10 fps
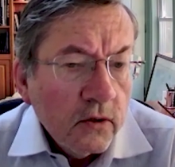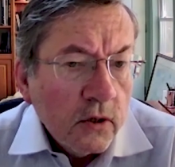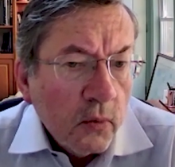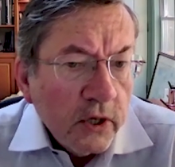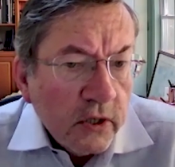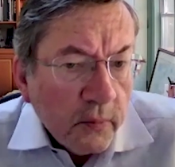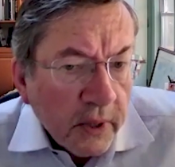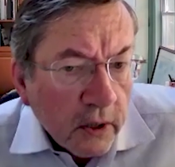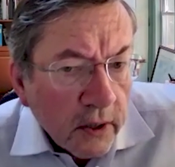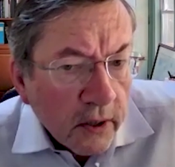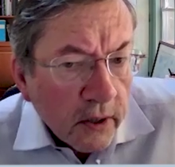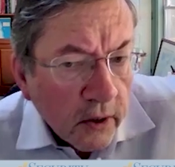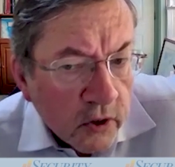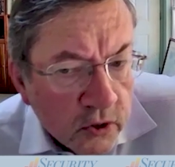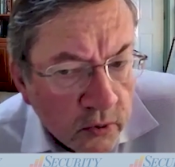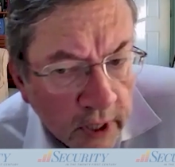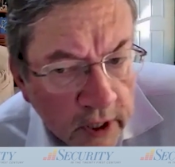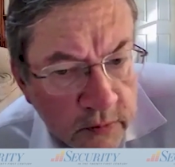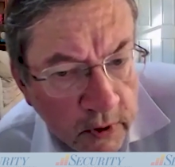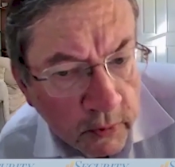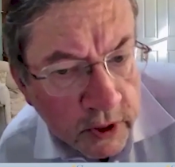So we should build on our strengths,